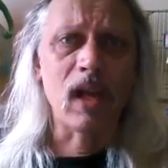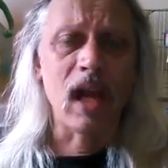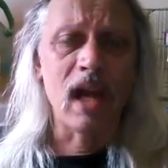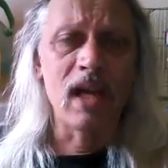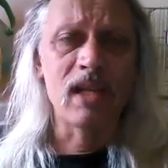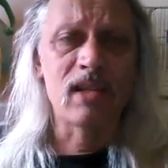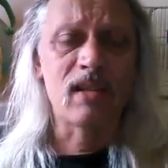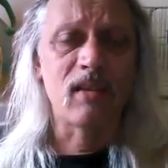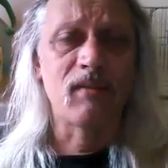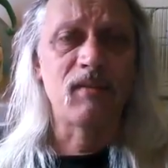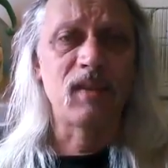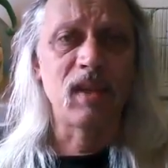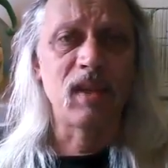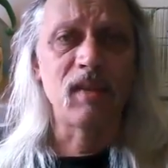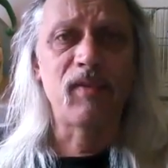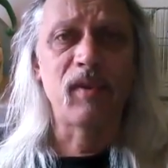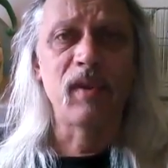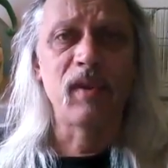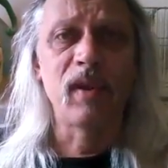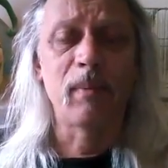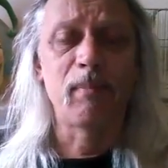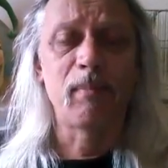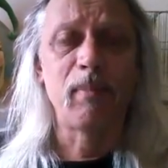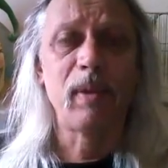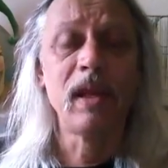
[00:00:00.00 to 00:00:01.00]
all kinds of
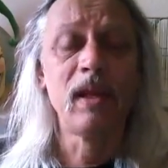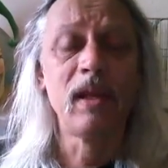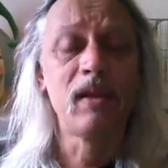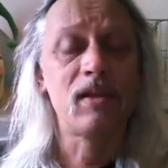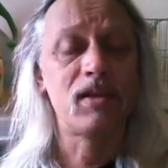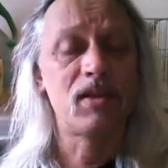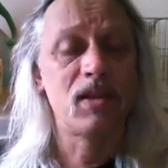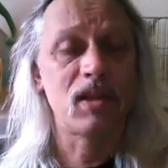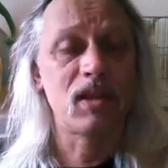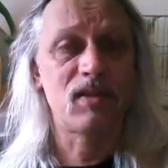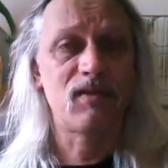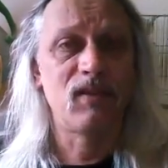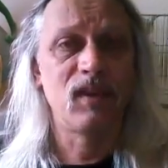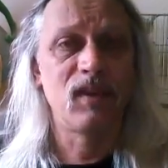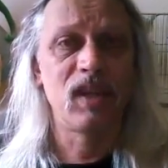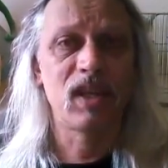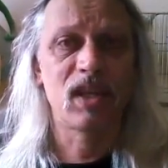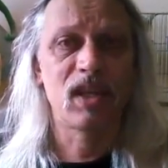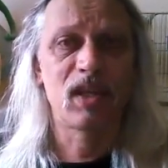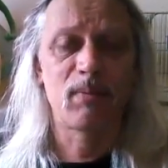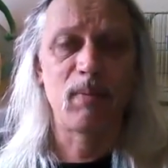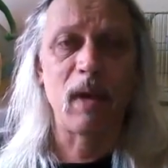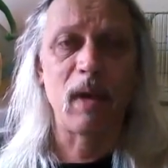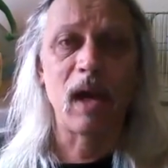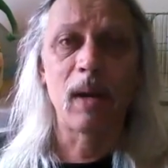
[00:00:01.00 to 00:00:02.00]
different appeals just for
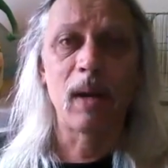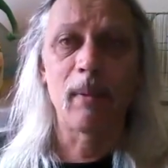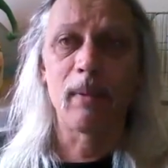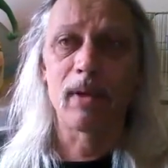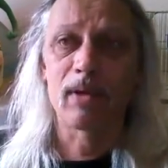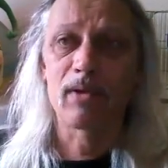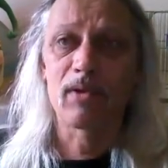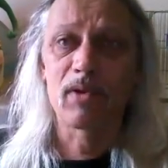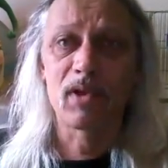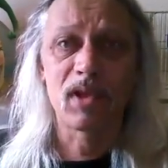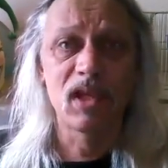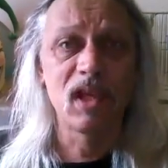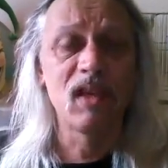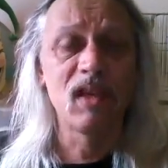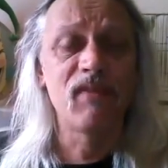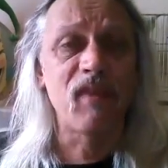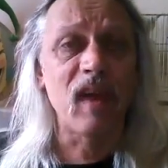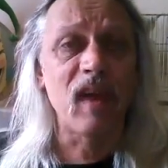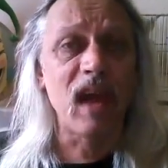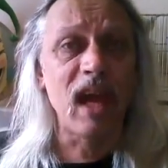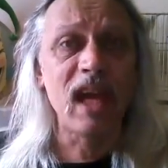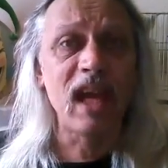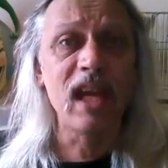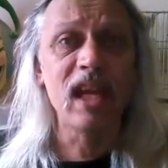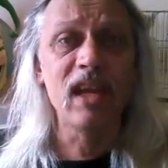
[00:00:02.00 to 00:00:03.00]
the experiment to see
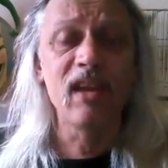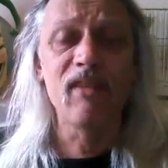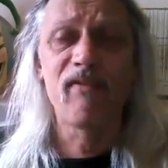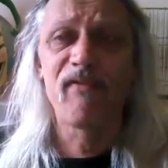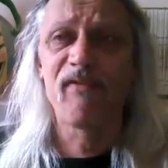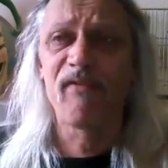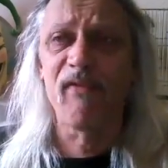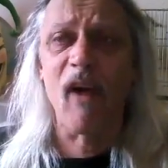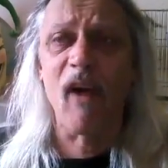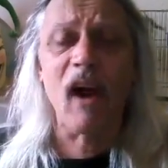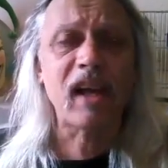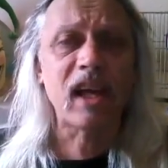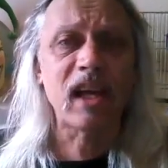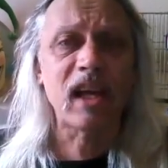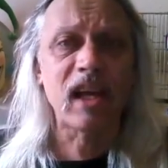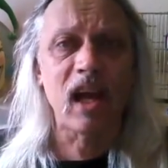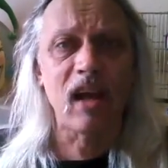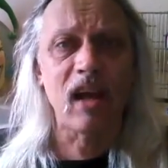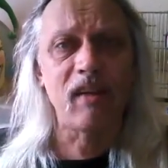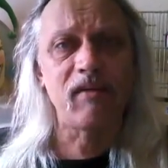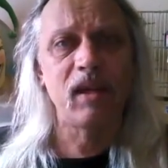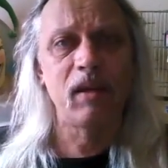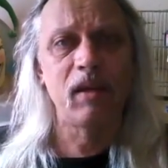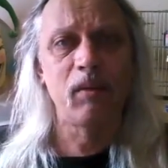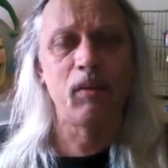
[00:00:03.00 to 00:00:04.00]
if any fucking
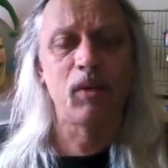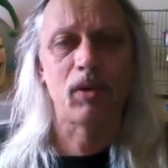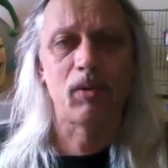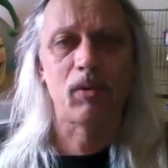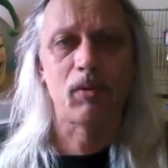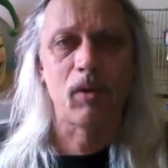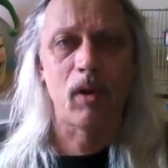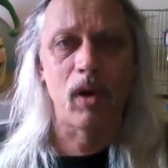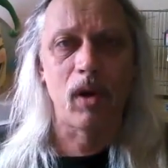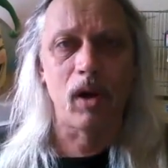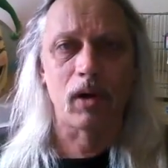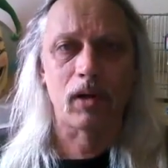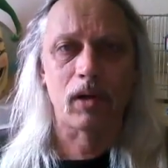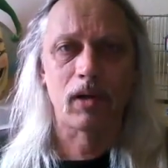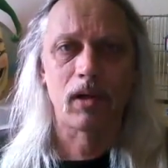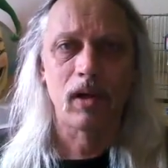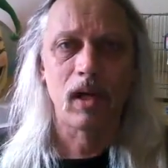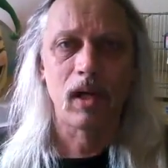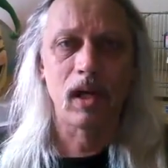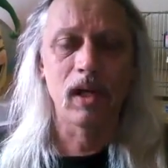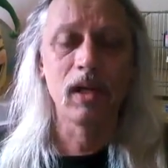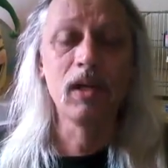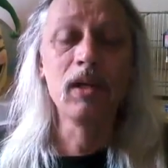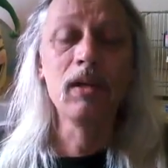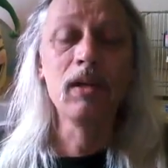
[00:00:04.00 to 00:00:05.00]
of them would
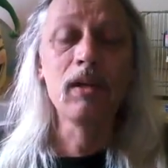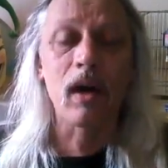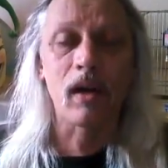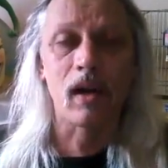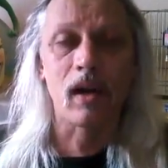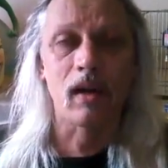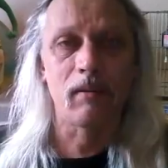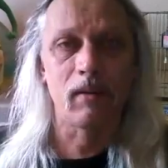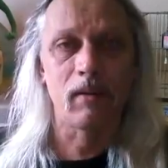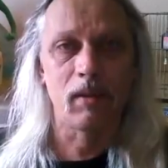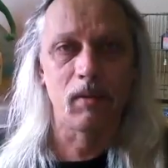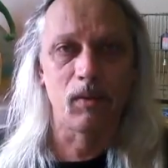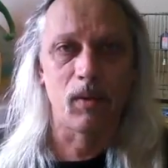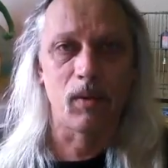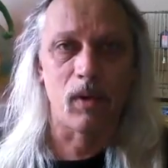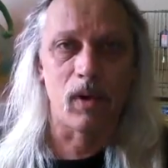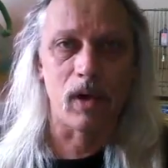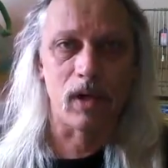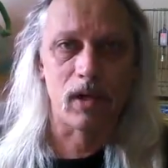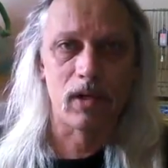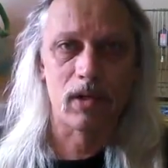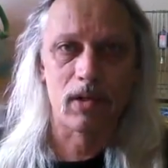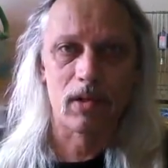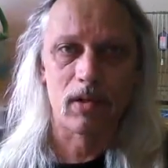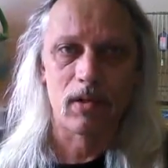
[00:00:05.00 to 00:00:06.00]
work and none of them
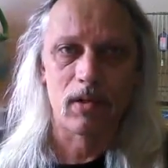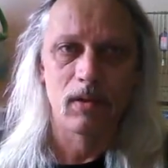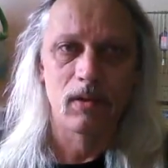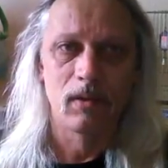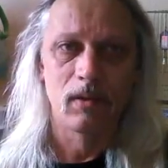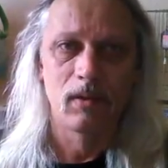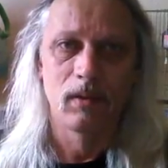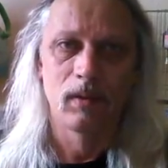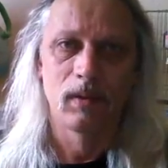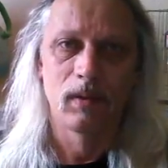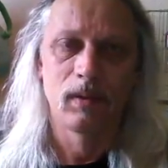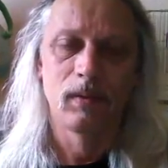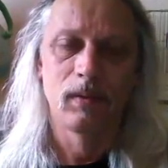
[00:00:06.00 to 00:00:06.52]
works.